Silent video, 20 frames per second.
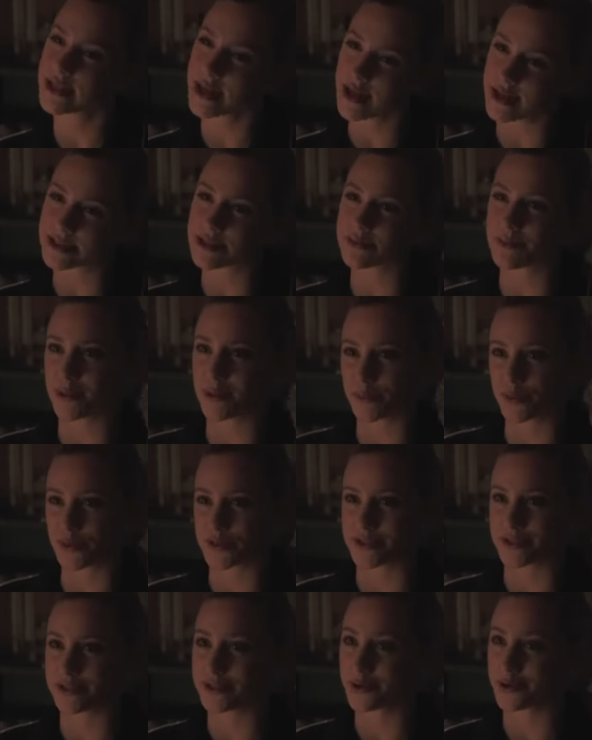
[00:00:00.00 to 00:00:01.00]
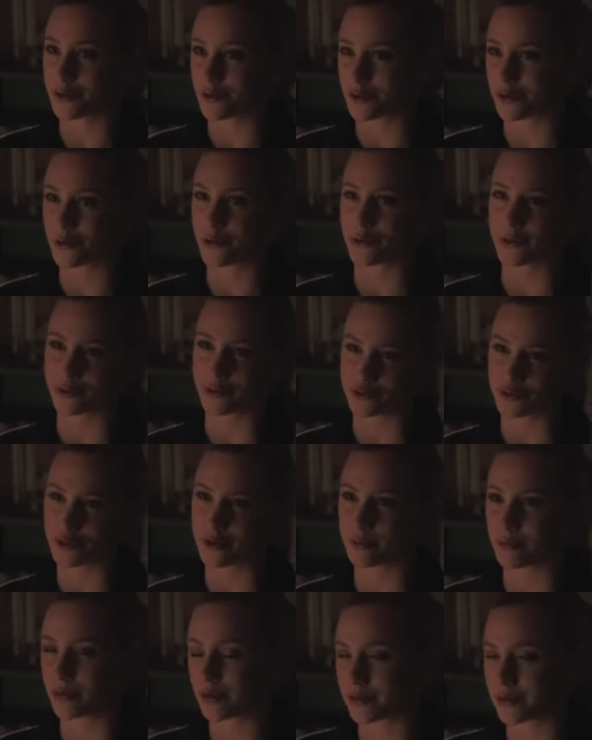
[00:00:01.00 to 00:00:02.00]
cast members in the gargoyle
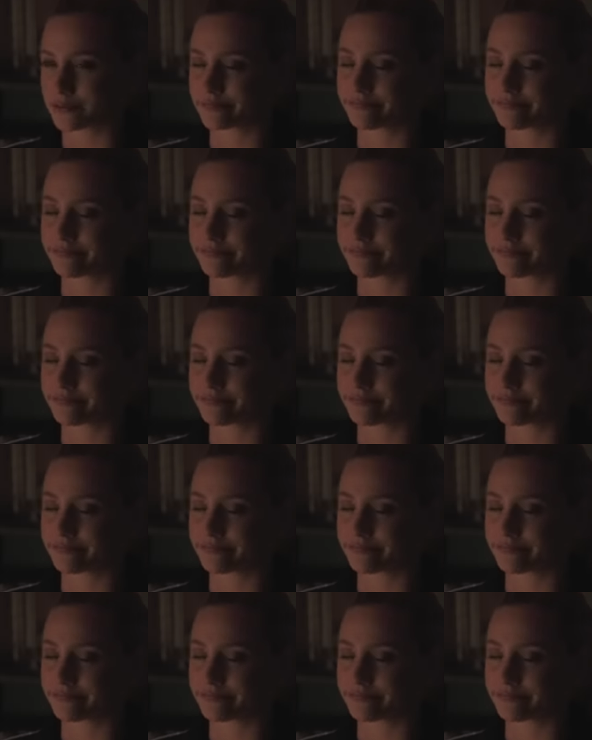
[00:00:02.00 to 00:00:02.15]
chamber.